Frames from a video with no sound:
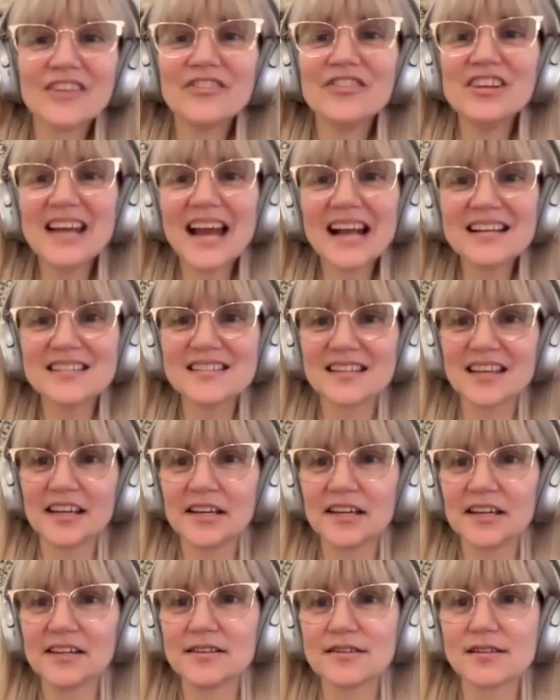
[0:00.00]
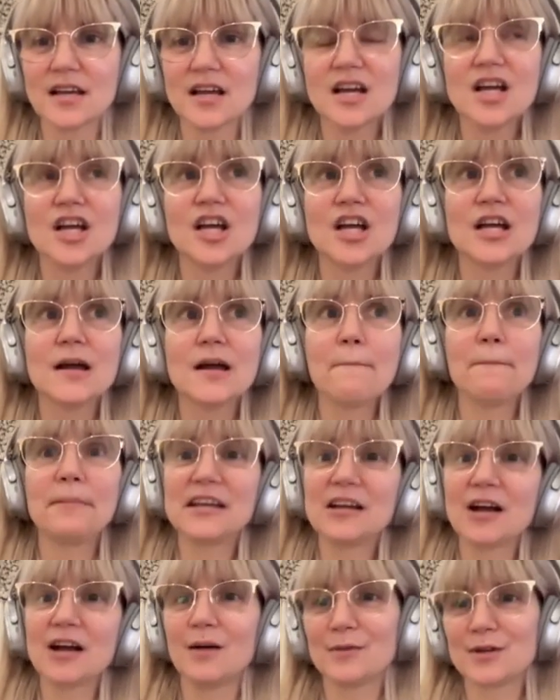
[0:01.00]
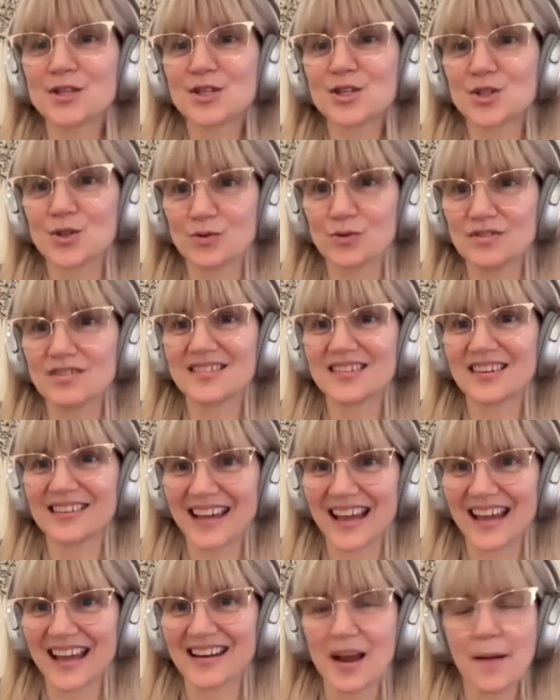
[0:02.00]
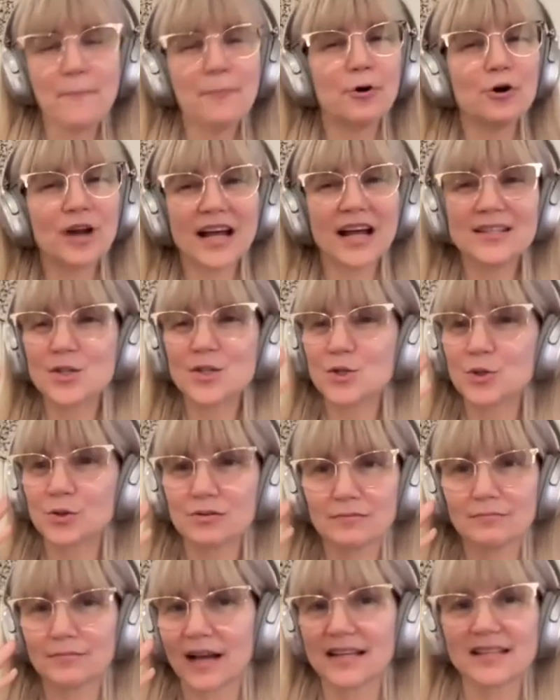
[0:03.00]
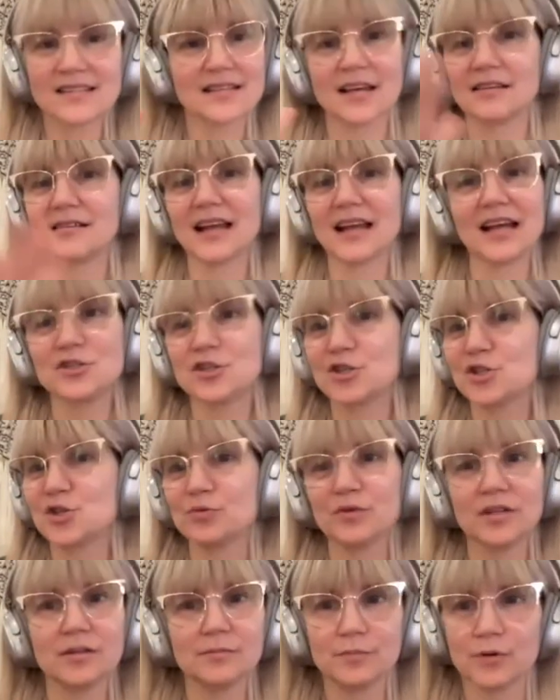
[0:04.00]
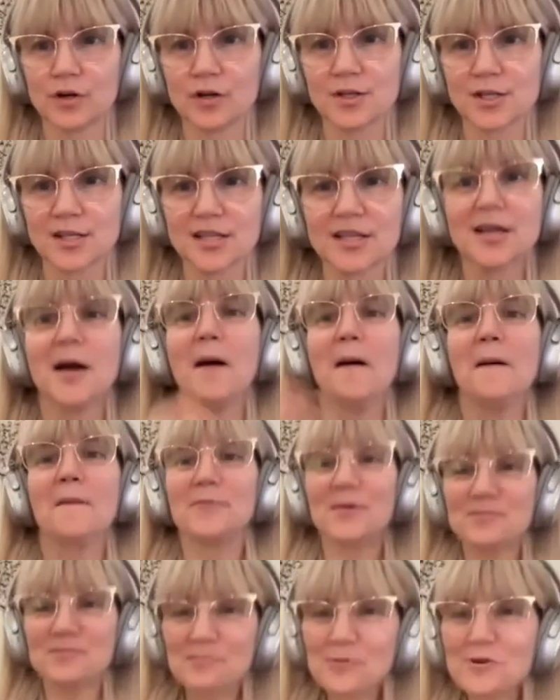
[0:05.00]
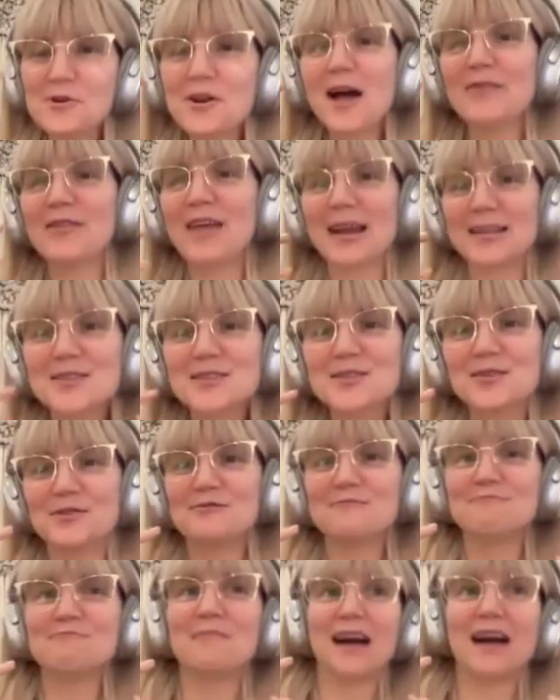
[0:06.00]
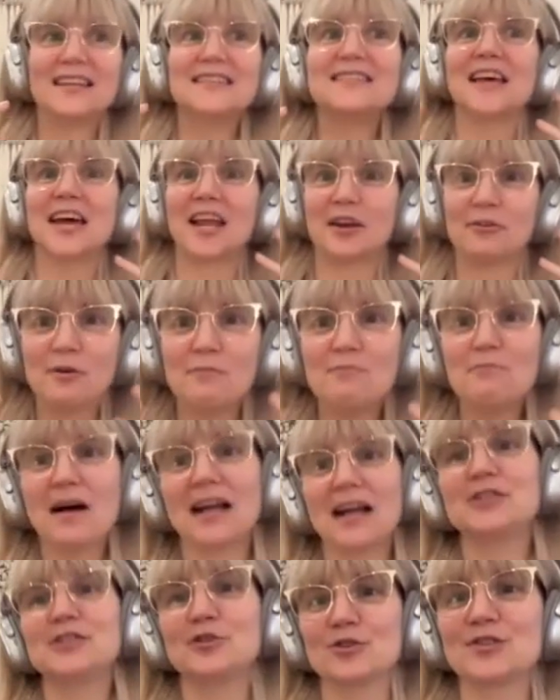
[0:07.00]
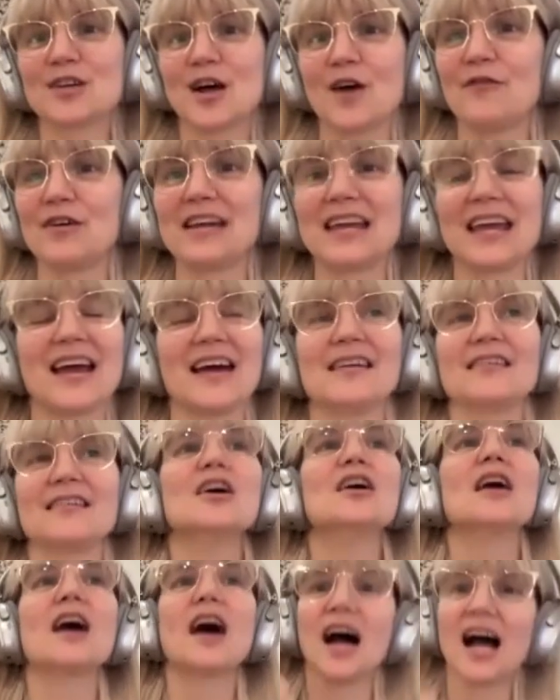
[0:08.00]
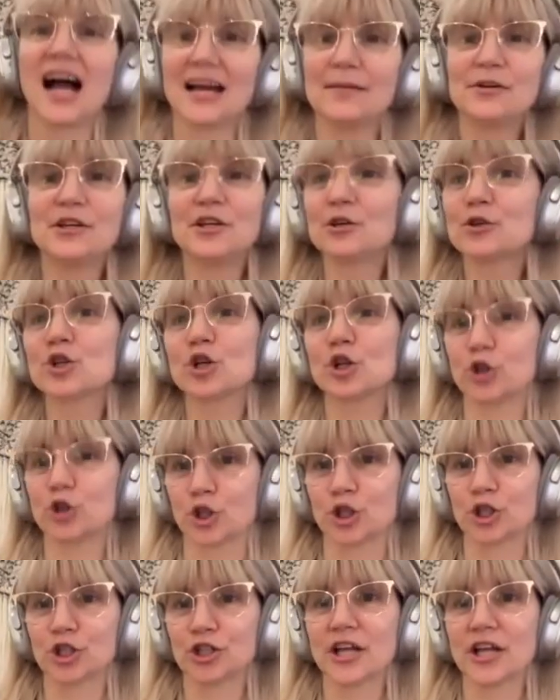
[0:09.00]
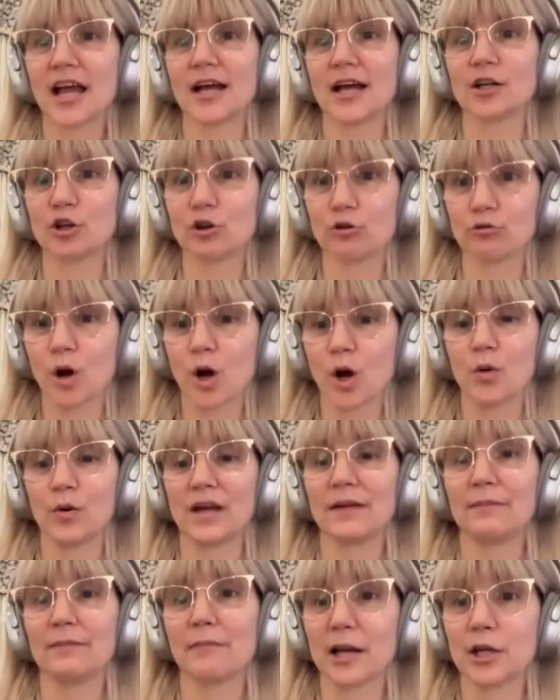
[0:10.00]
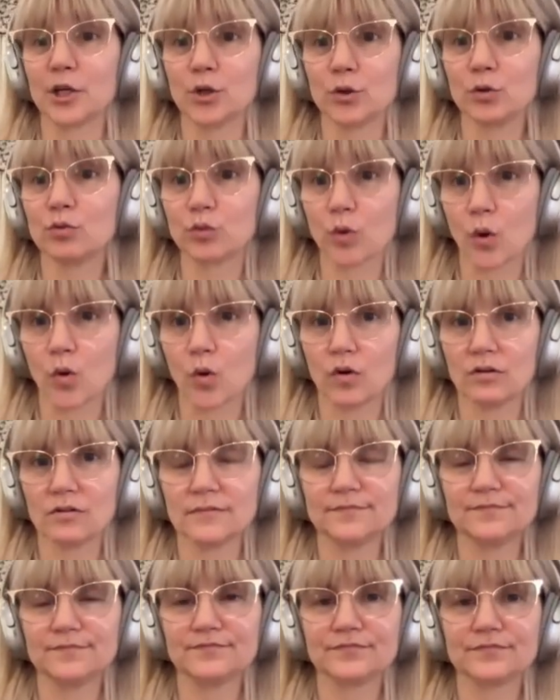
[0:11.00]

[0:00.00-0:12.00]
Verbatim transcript: The next thing is become a student again. Put on student mindset, not just read books, but put on that student mindset and remind yourself again, I'm here to learn and grow in my new role.